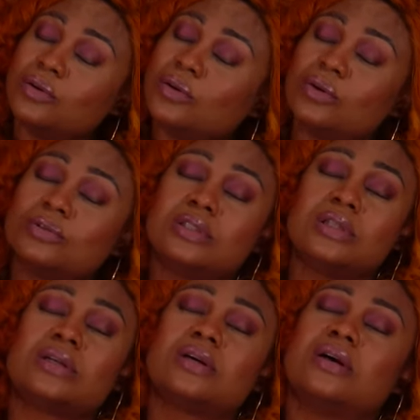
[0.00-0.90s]
Hold the
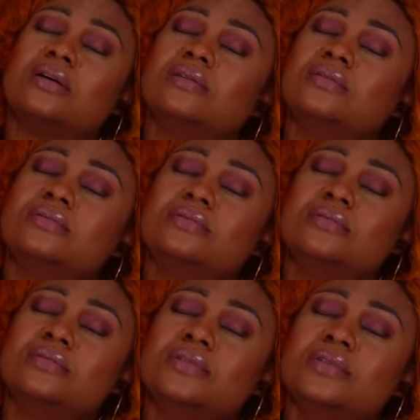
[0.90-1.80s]
car.
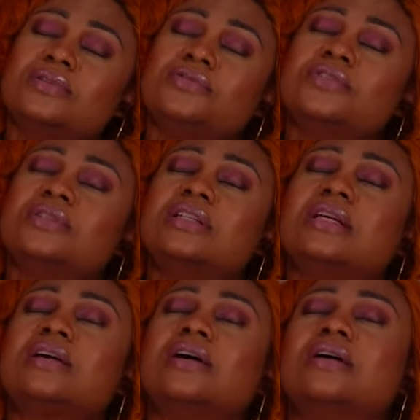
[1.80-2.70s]
Feel the
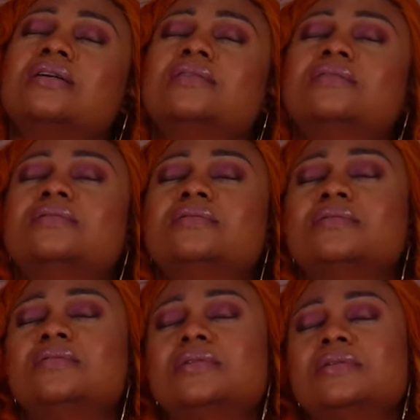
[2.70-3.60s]
car.
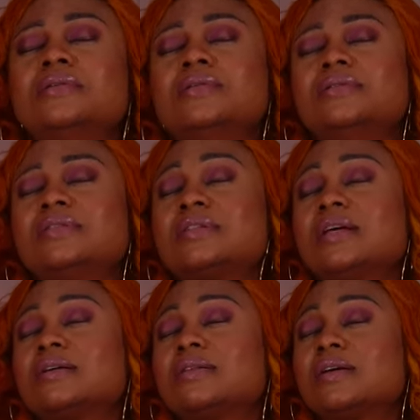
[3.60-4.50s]

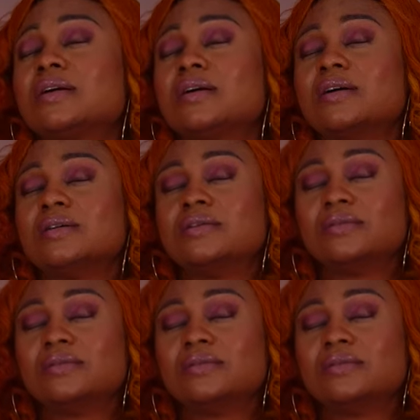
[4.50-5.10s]
Take the car.